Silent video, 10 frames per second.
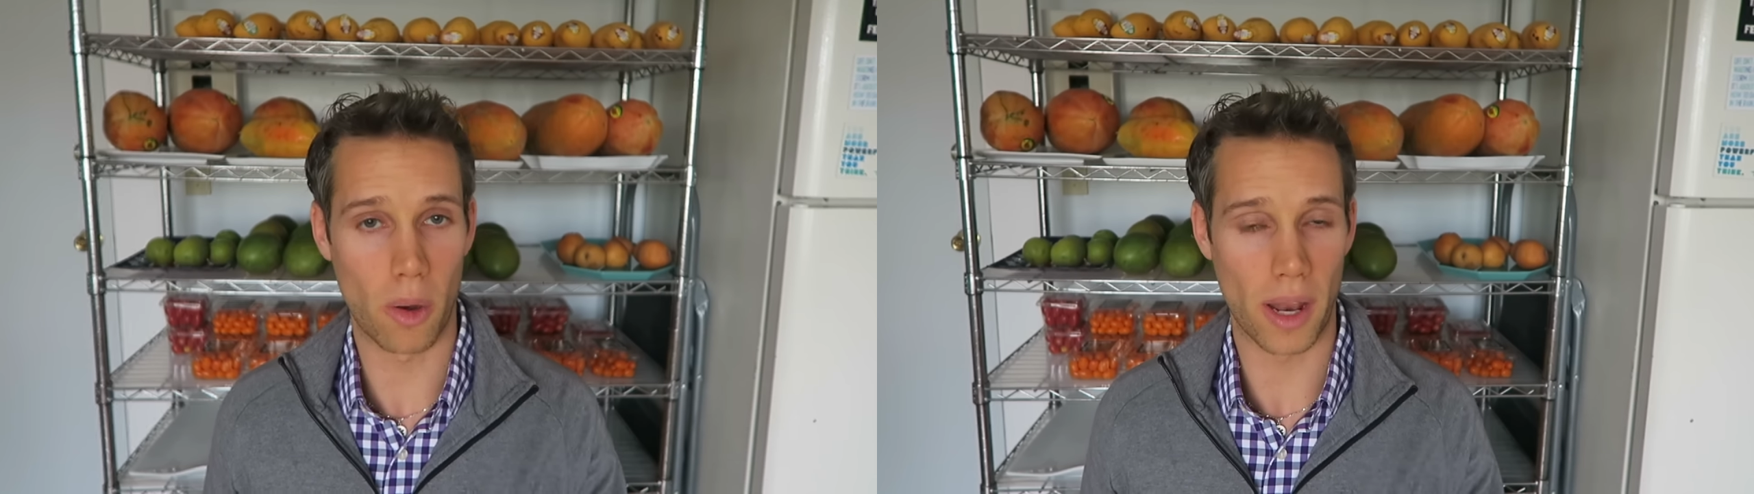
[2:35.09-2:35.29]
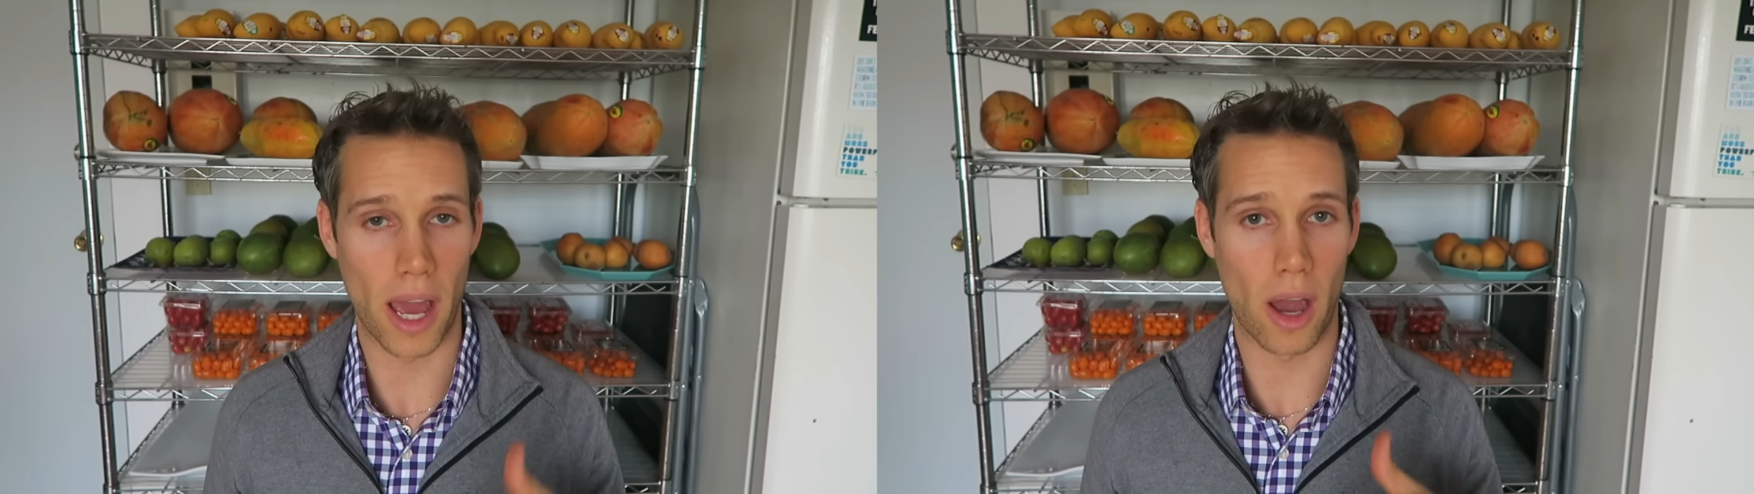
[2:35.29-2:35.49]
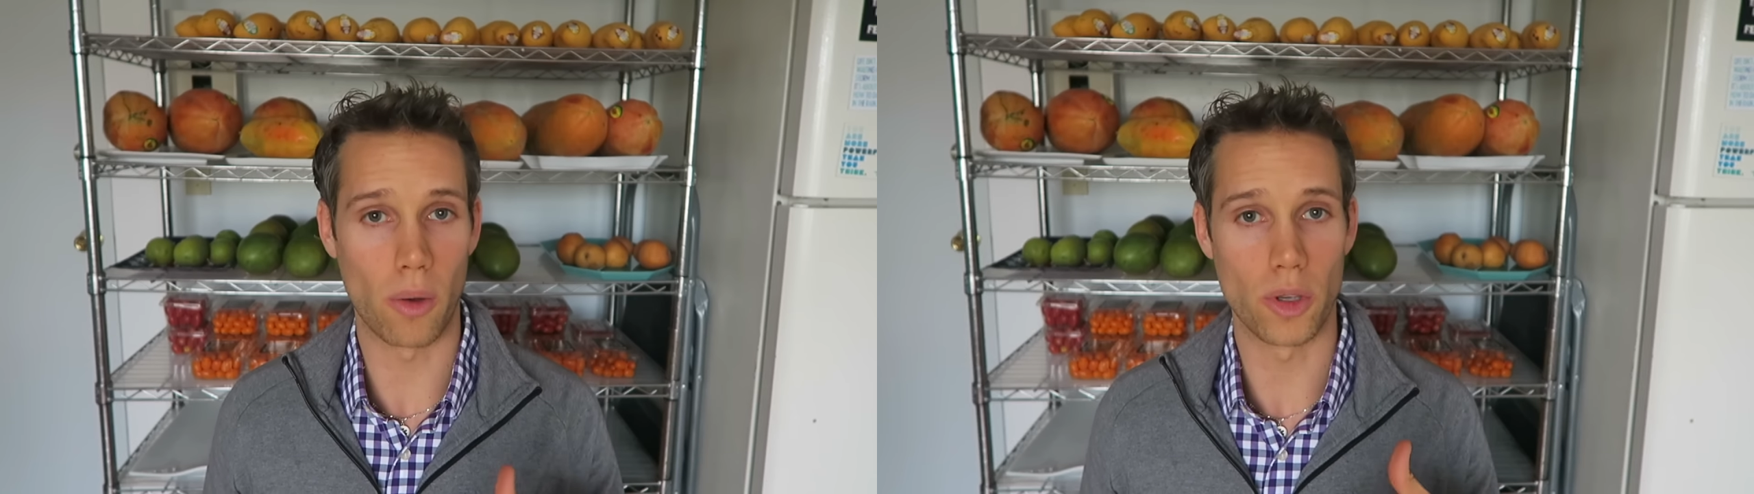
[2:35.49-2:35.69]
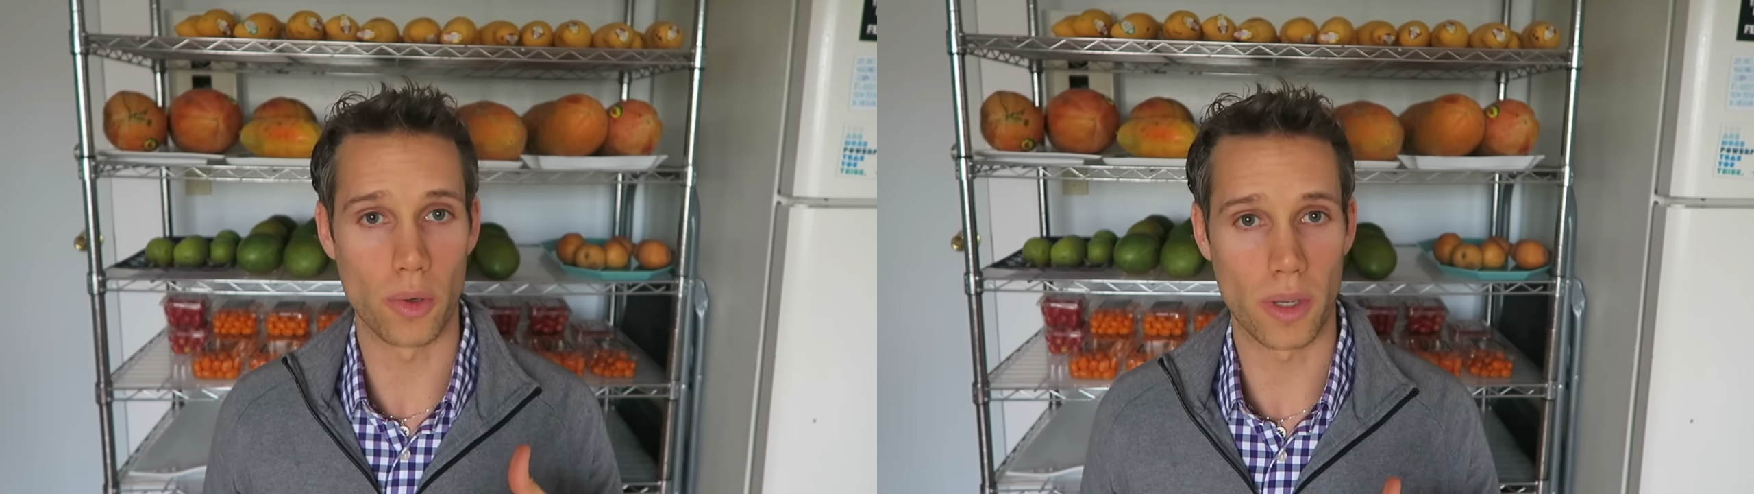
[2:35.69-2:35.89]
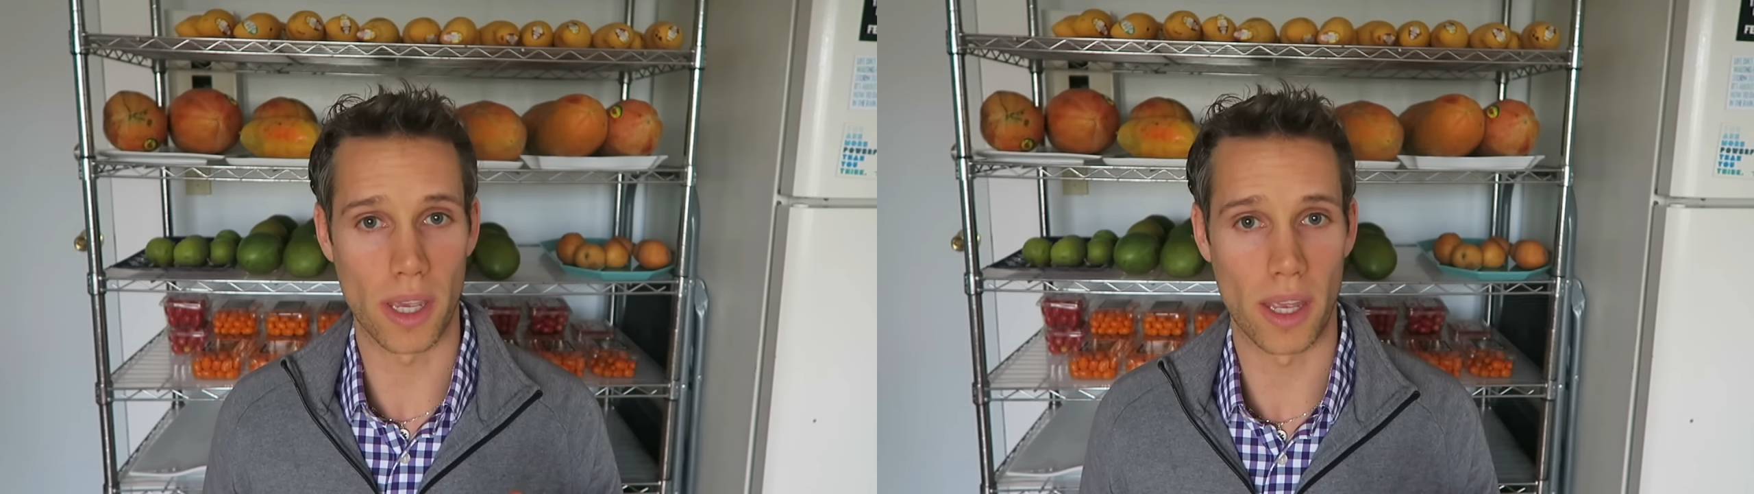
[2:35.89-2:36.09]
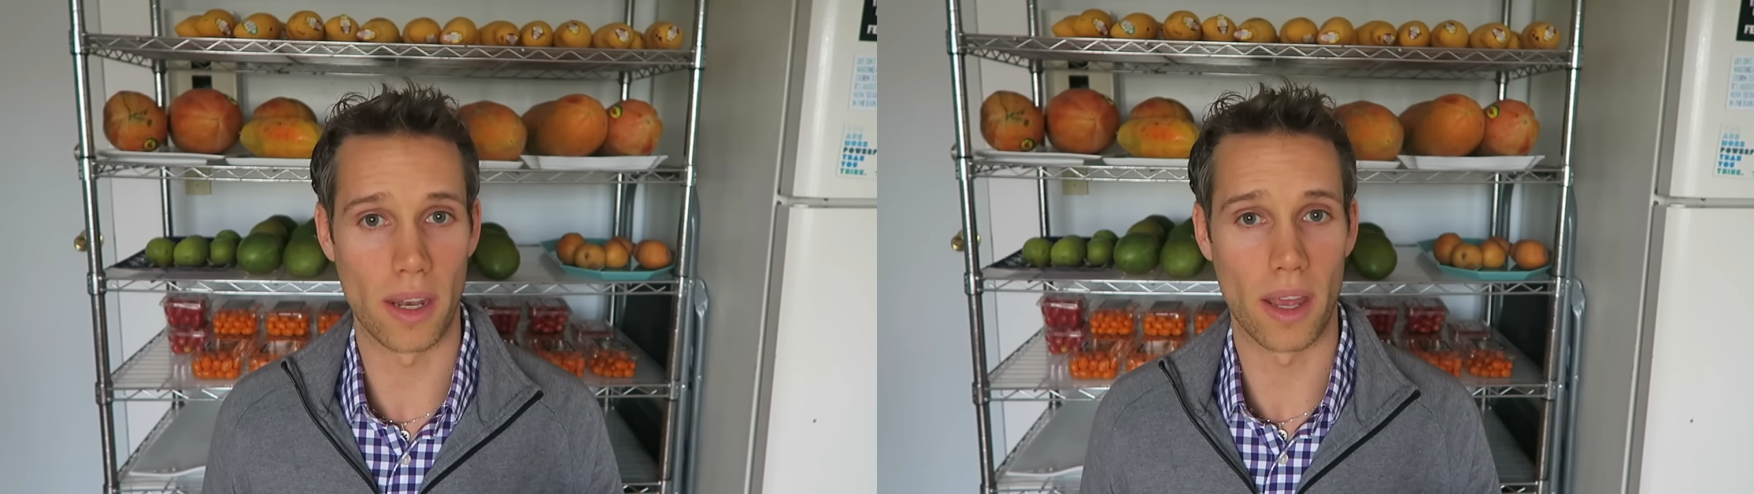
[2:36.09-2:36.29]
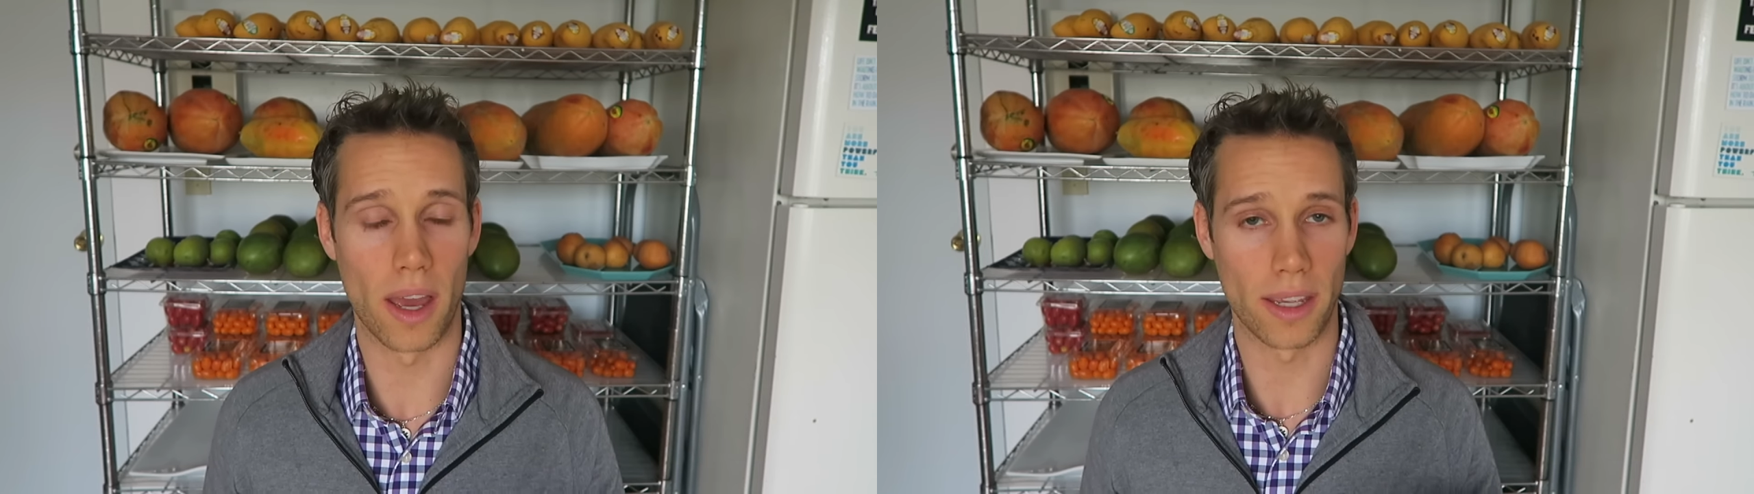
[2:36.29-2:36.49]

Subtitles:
on how you can